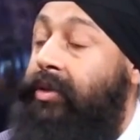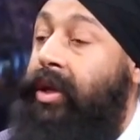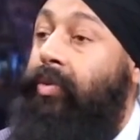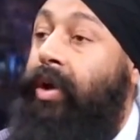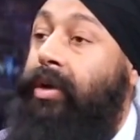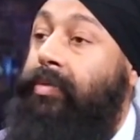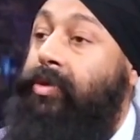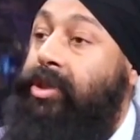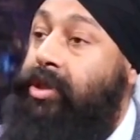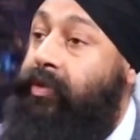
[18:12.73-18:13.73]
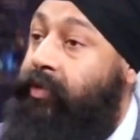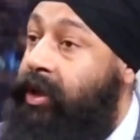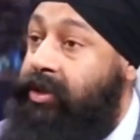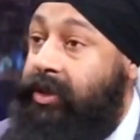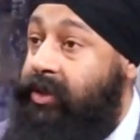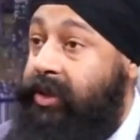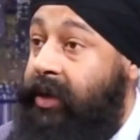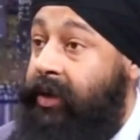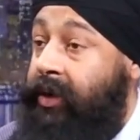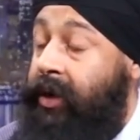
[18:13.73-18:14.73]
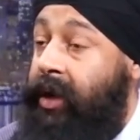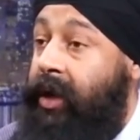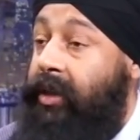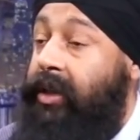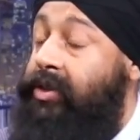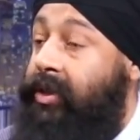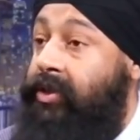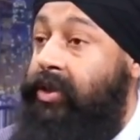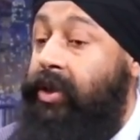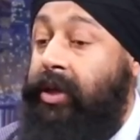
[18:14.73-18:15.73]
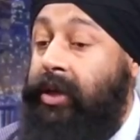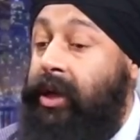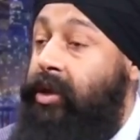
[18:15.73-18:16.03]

They want we should finish this sector. And that's concerning.